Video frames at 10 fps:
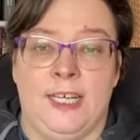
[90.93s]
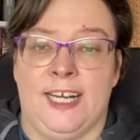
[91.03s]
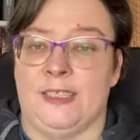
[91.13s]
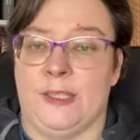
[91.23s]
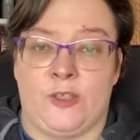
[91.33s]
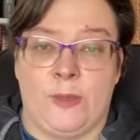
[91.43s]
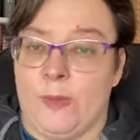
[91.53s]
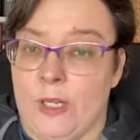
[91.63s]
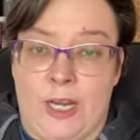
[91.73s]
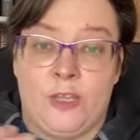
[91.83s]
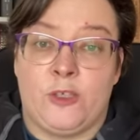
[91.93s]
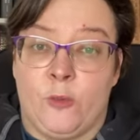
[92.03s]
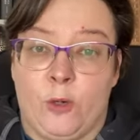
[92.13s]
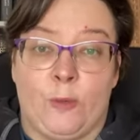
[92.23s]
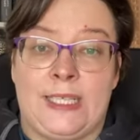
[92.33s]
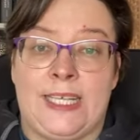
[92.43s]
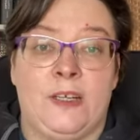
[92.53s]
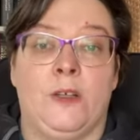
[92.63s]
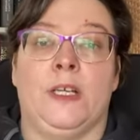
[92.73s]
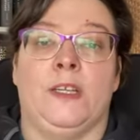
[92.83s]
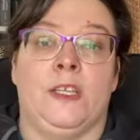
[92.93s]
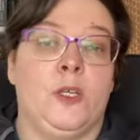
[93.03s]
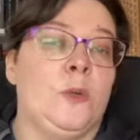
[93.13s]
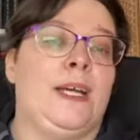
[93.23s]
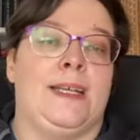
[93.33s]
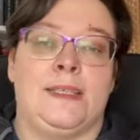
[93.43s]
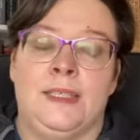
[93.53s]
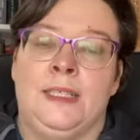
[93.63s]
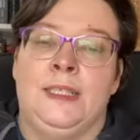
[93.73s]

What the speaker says: especially when I used to work retail in the U.S.